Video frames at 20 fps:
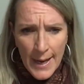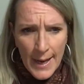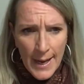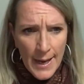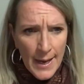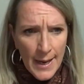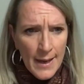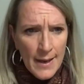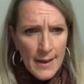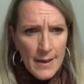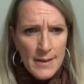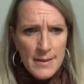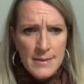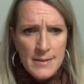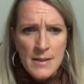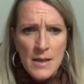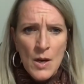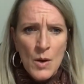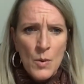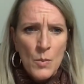
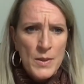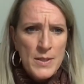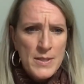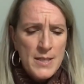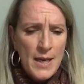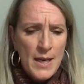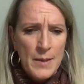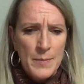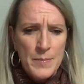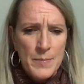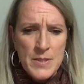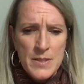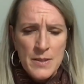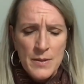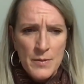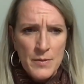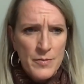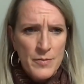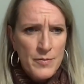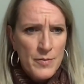had, what types
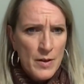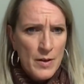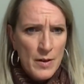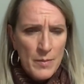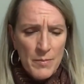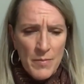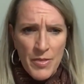of